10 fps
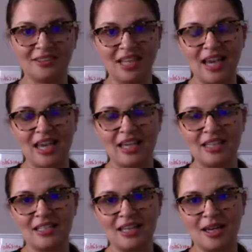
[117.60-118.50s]

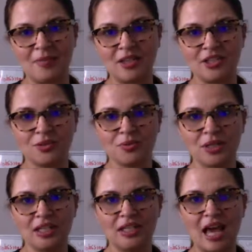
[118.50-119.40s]
and I just
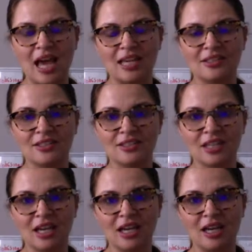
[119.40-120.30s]
really liked
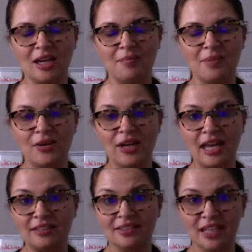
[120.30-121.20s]

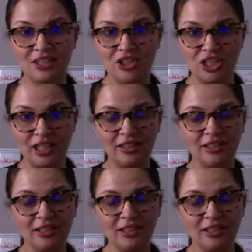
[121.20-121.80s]
Marianne's energy,